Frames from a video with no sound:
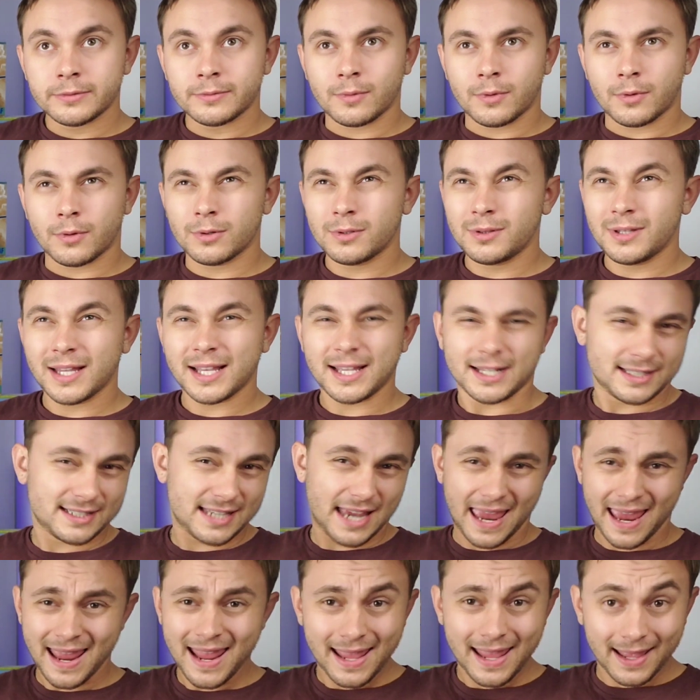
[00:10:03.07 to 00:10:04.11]
Or like a
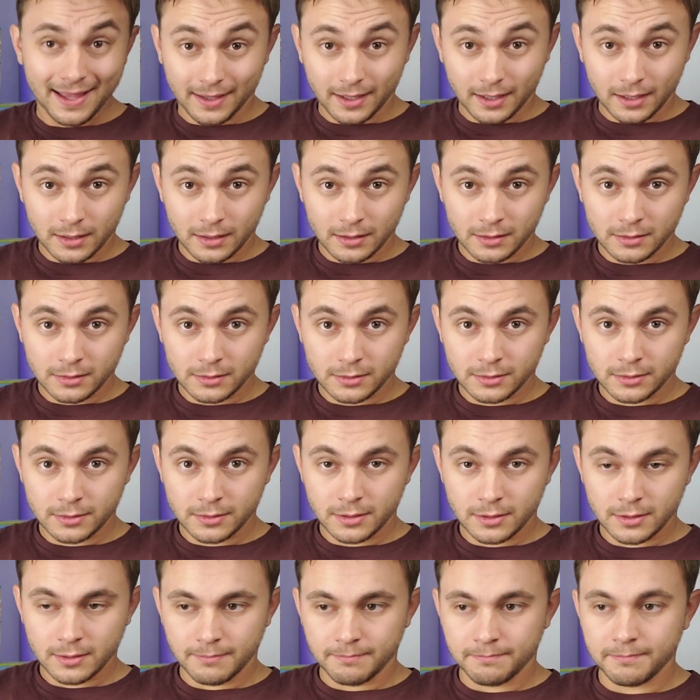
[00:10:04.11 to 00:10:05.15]
tank?
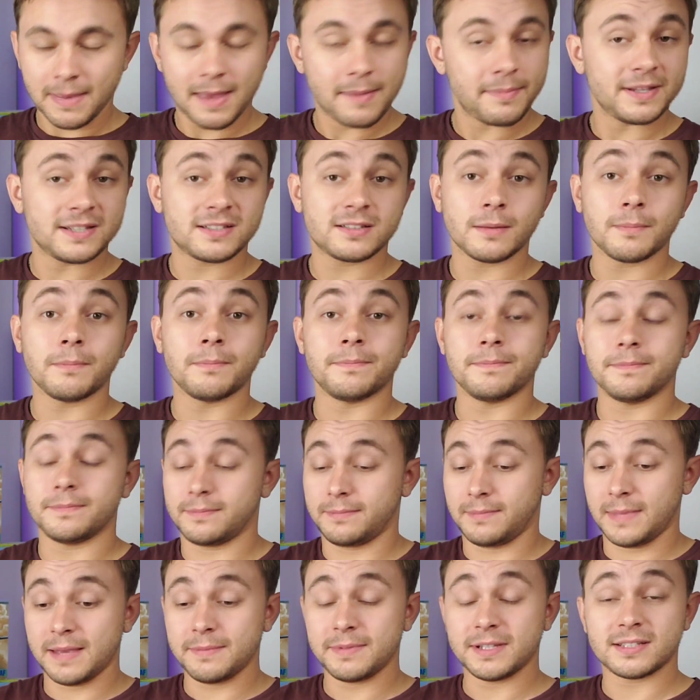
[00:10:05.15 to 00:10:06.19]
Maybe some
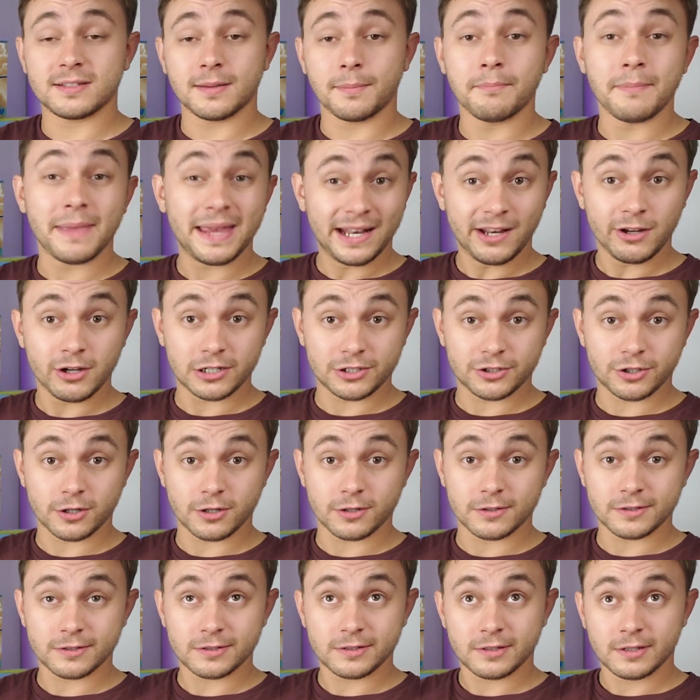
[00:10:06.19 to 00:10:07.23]

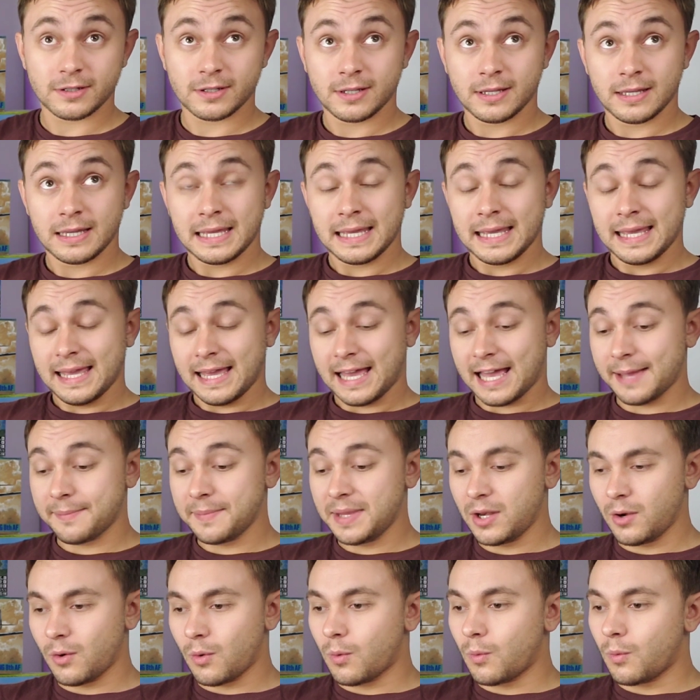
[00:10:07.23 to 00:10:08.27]
miniatures. I
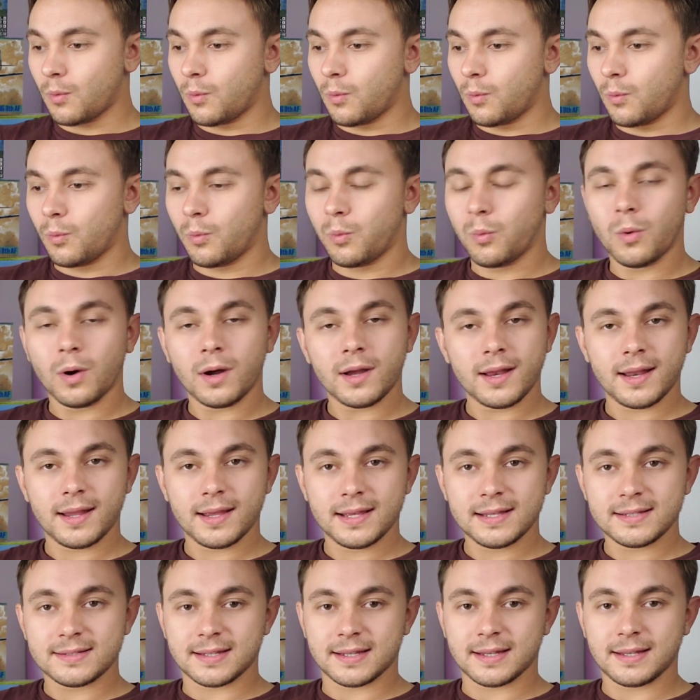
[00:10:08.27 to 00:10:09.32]
mean, what
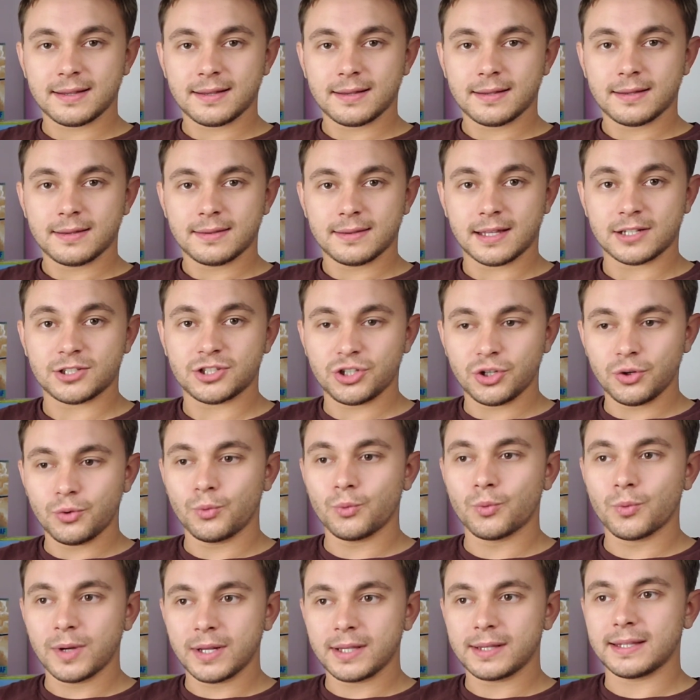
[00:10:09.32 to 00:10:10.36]
is it that you
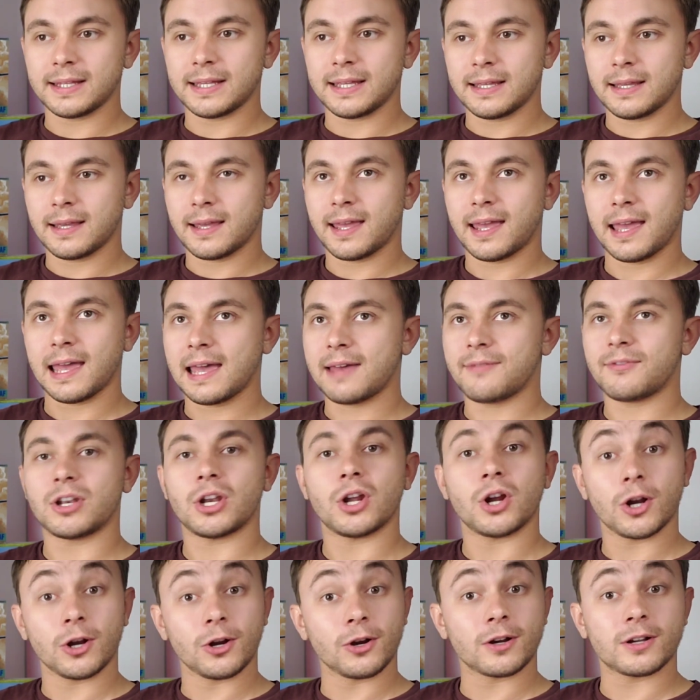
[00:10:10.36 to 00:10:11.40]
really have an
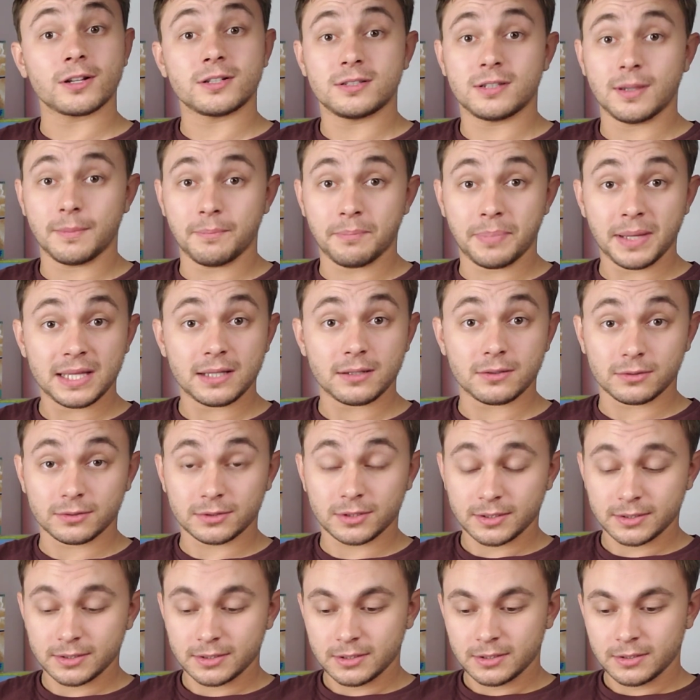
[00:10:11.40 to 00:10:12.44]
irk to build
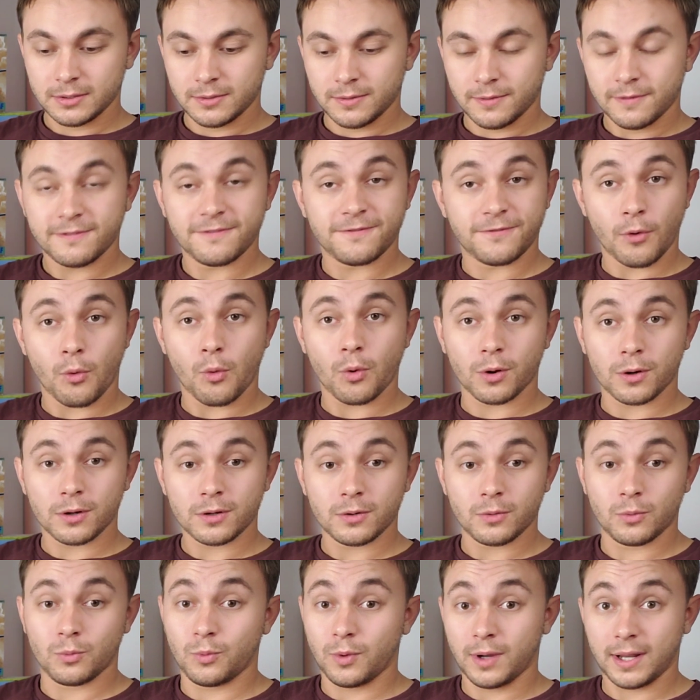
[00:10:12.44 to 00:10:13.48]
for
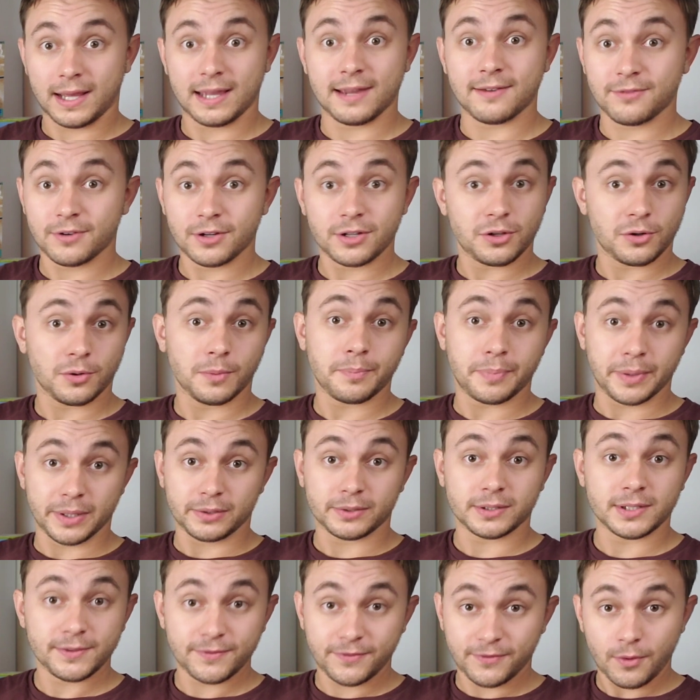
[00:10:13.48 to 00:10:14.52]
whatever you're
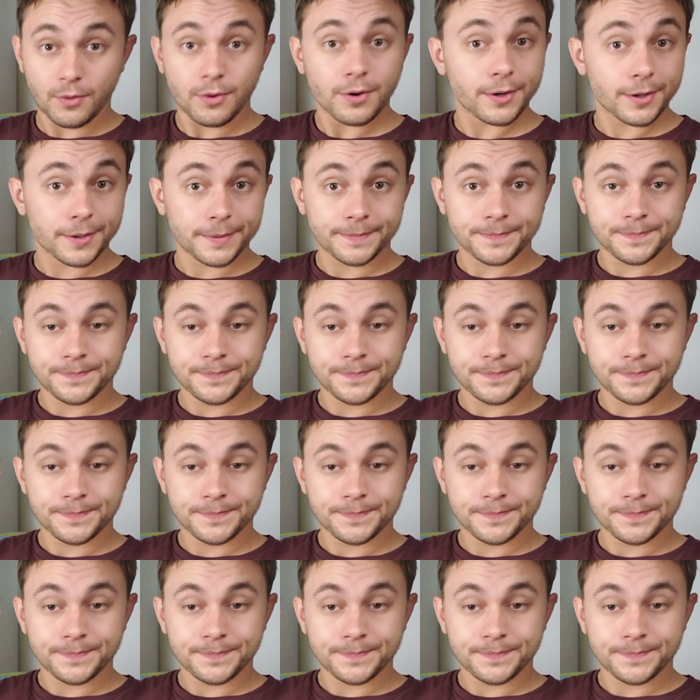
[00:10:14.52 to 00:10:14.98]
building for?